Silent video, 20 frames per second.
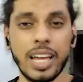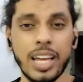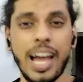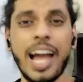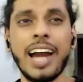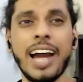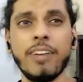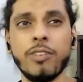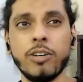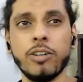I
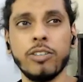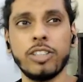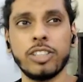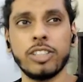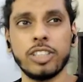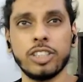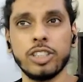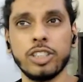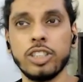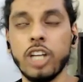had one of the
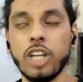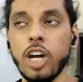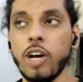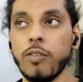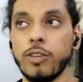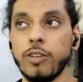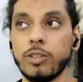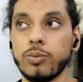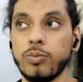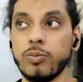sessions
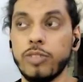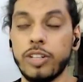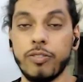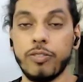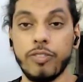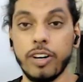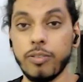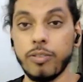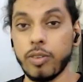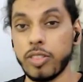which
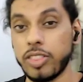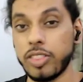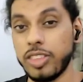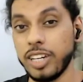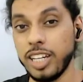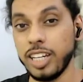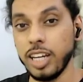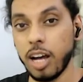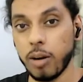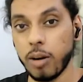went for
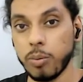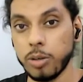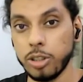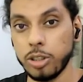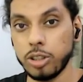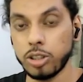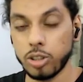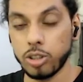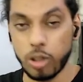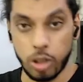3
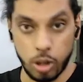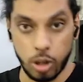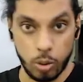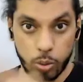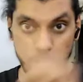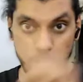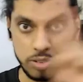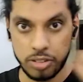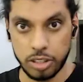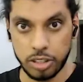hours, the
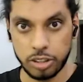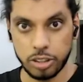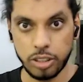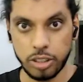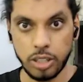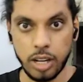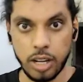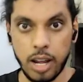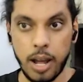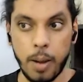whole
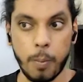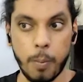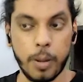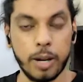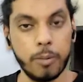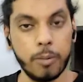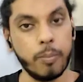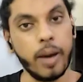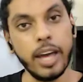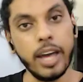session,
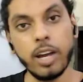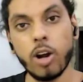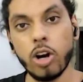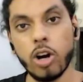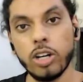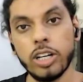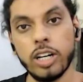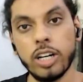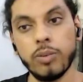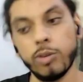but my
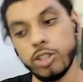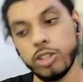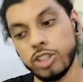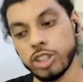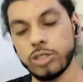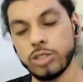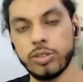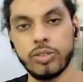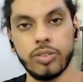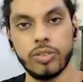content was
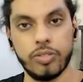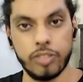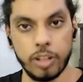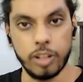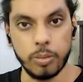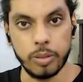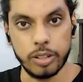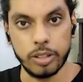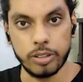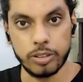just for
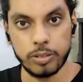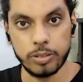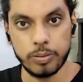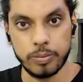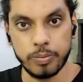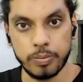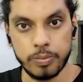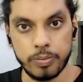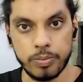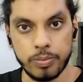15 minutes.
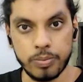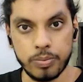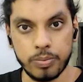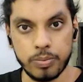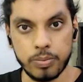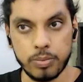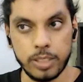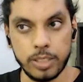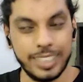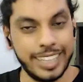
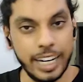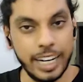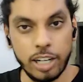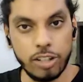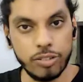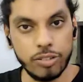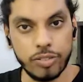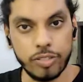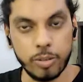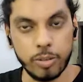10
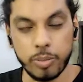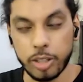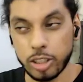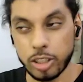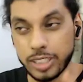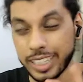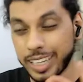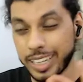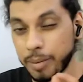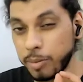to 15
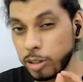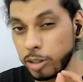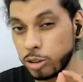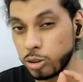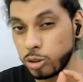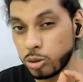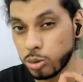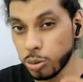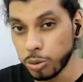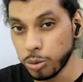because I kept it
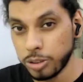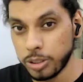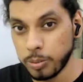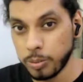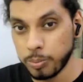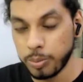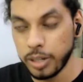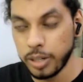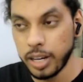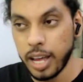so
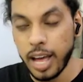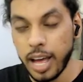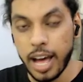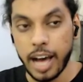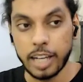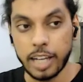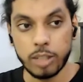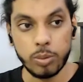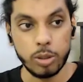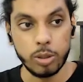simple.
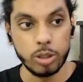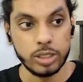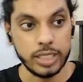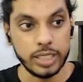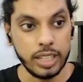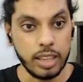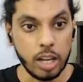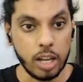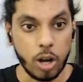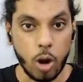I just want to
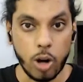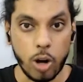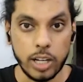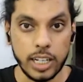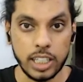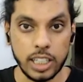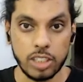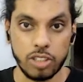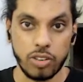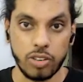set the
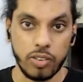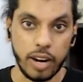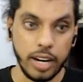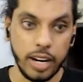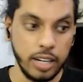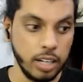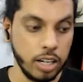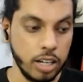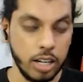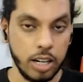context
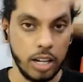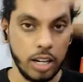right.